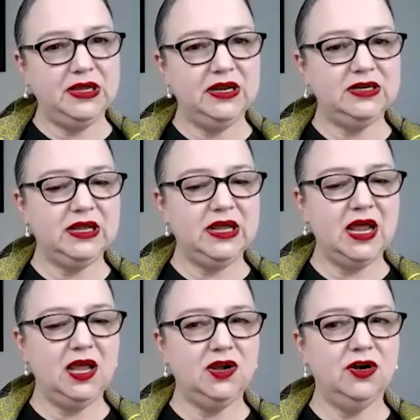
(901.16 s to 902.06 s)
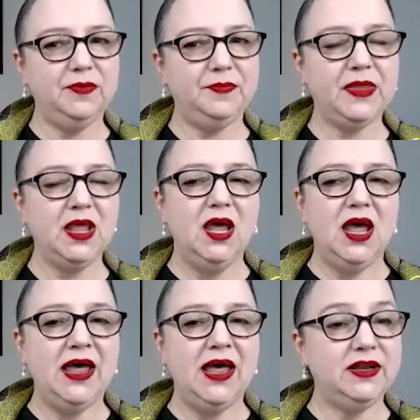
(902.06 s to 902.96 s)
could be an indicator.
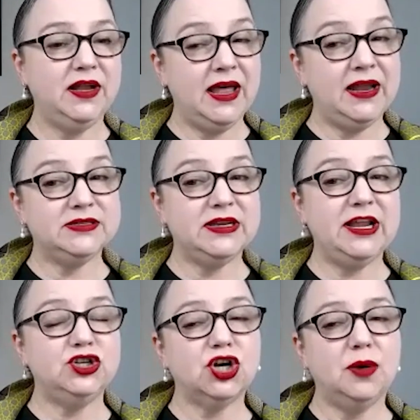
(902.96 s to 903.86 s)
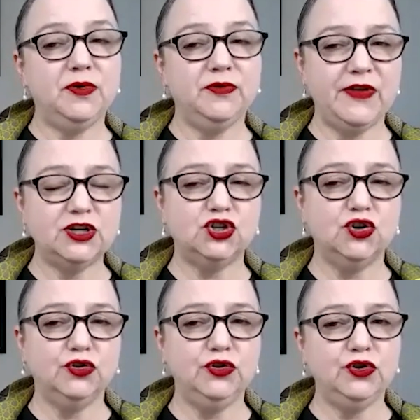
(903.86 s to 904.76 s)
And as an HR
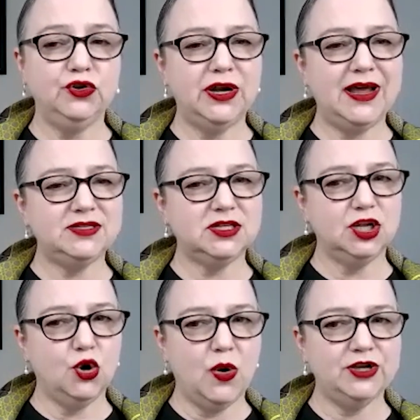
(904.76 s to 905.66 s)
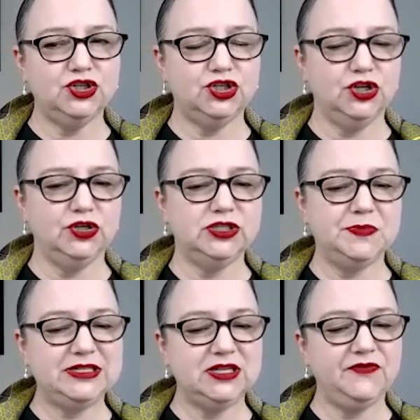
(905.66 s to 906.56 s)
professional, you could ask a question
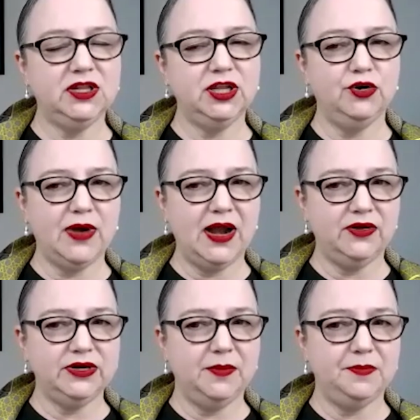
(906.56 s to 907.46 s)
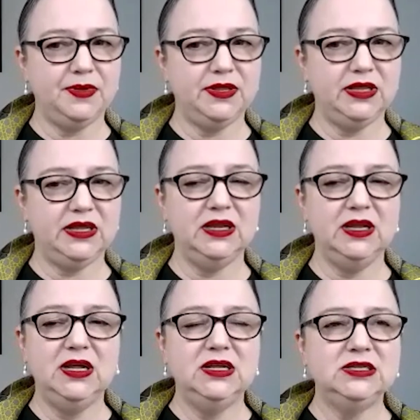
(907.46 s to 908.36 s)
specifically around
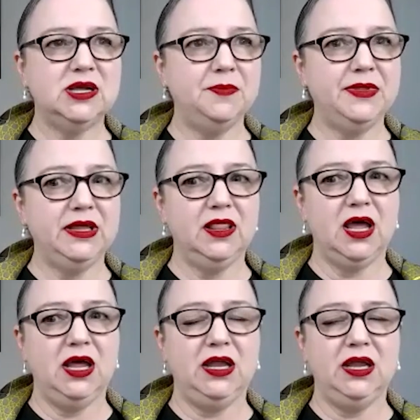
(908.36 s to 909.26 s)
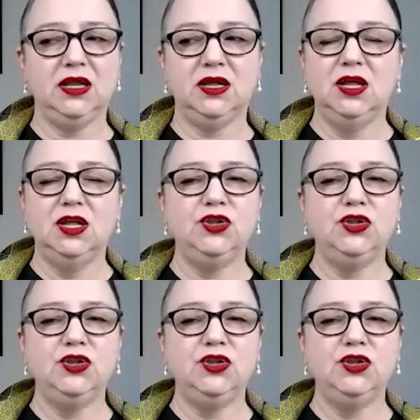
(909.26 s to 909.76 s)
empathy, something like,